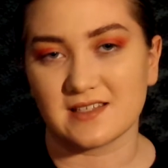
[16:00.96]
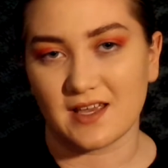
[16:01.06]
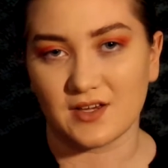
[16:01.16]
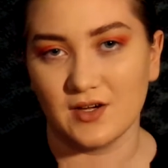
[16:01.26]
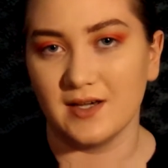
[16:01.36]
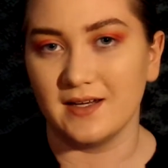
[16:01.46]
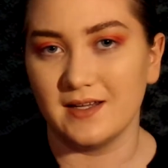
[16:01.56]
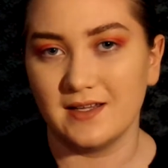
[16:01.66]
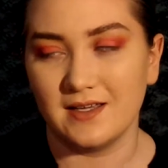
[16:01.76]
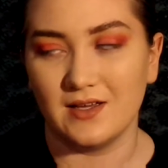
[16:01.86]
I could
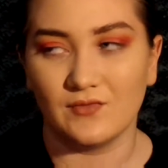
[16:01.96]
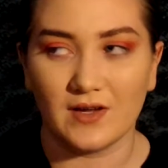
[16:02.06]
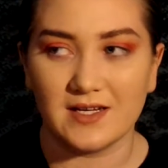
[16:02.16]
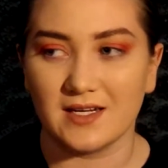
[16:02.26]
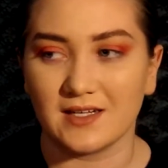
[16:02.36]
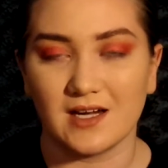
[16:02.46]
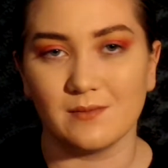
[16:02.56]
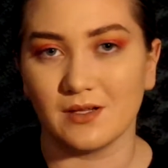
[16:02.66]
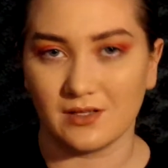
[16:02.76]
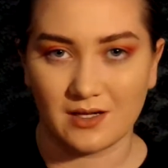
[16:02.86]
if I didn't care
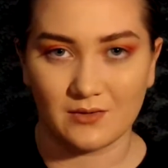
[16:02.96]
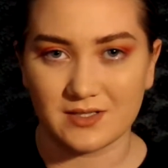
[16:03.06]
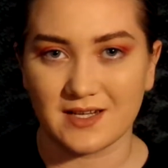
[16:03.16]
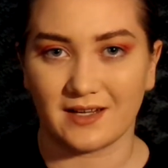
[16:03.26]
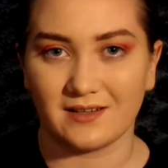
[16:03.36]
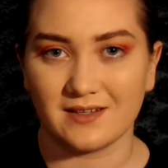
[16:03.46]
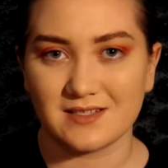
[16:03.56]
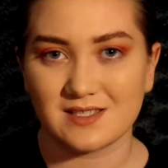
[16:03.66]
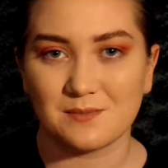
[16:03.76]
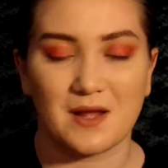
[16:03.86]
about looking
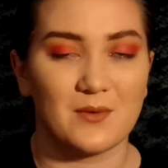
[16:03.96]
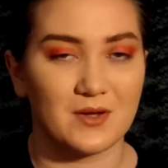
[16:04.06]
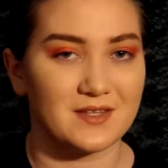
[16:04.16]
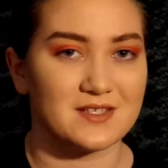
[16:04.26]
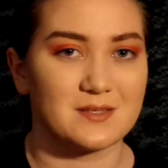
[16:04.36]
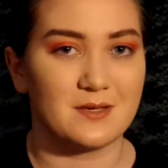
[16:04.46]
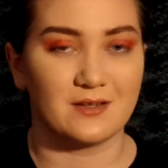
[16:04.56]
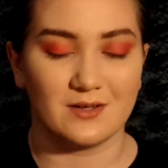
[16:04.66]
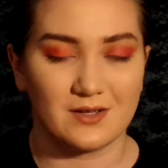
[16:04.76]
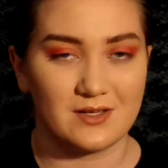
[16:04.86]
ridiculous, but I want this to be a
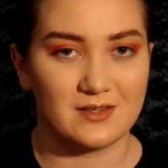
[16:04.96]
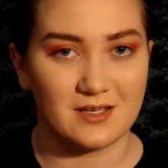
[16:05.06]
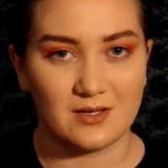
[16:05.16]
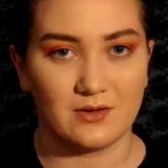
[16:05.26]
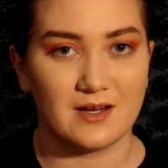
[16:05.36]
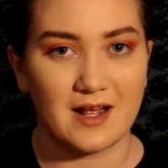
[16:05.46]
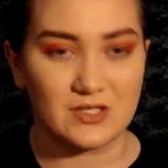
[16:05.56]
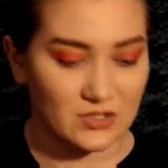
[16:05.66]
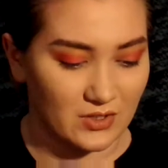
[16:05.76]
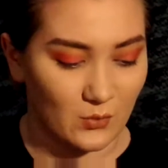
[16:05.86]
look that you can
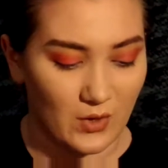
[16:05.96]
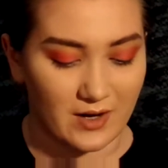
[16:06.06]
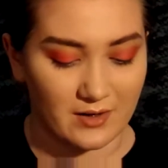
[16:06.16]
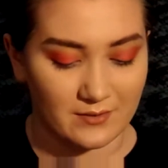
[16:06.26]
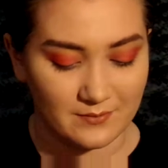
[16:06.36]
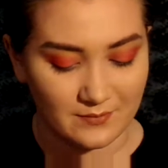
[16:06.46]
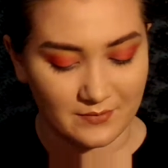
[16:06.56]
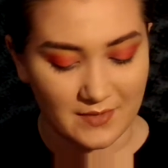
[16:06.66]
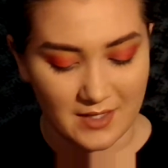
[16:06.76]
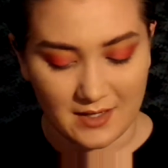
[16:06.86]
actually wear
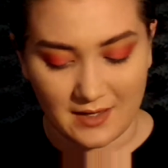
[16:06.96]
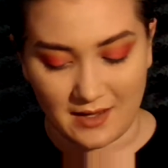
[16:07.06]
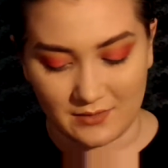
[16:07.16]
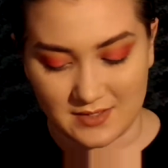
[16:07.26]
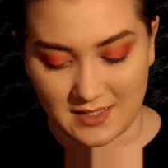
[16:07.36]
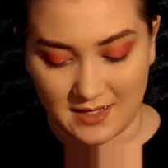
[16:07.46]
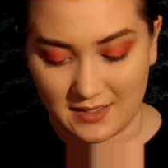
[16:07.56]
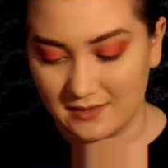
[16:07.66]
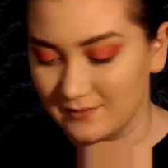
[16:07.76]
outside